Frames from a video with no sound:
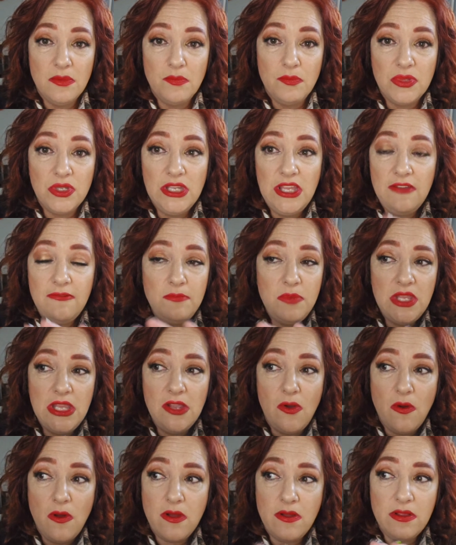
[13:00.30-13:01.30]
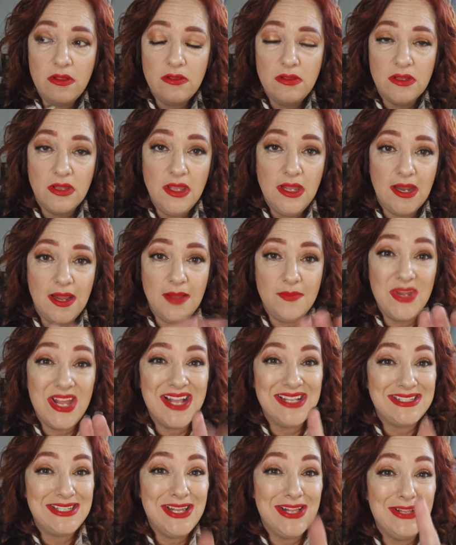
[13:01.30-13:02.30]
give me all, and I'm
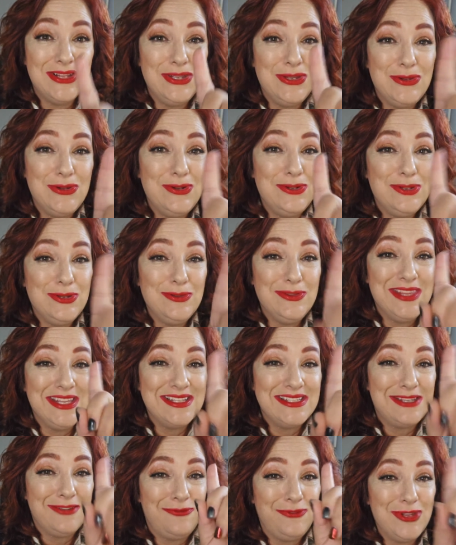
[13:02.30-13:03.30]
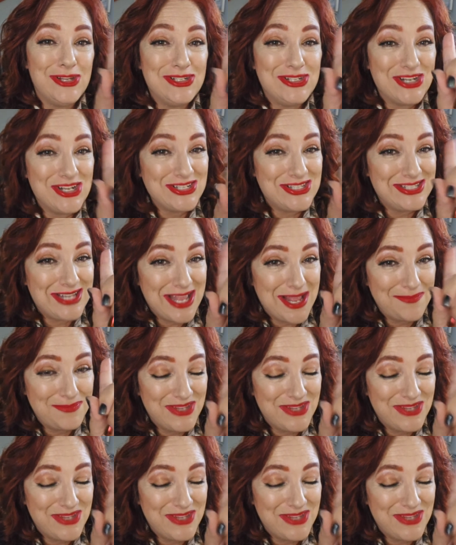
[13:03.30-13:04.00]
not telling you to do this if you just hopped